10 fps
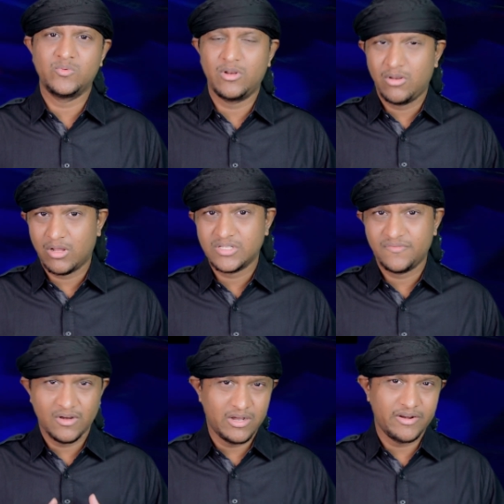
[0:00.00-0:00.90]
were lost
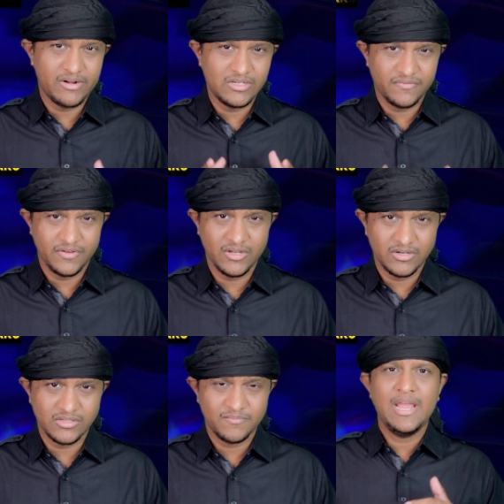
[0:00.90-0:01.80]
for hundreds of
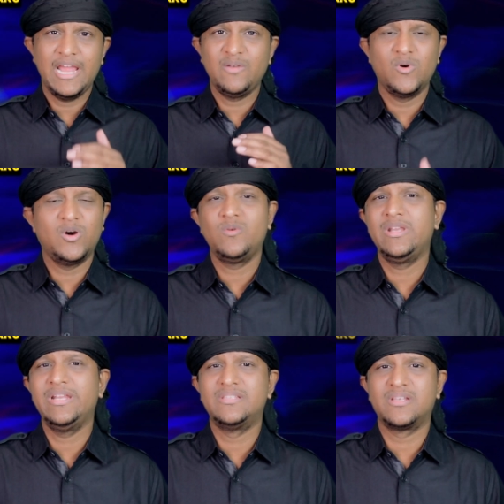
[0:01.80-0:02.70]
years and were
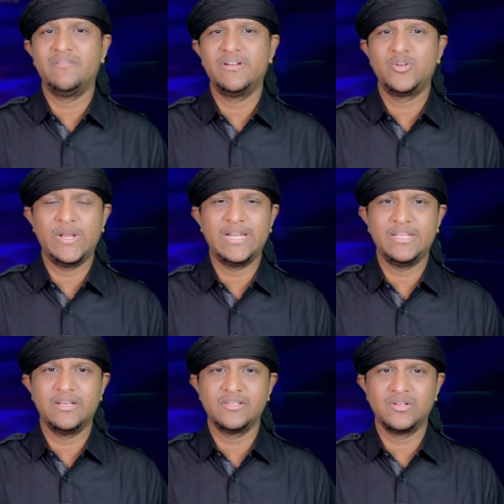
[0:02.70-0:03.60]
only discovered 20 years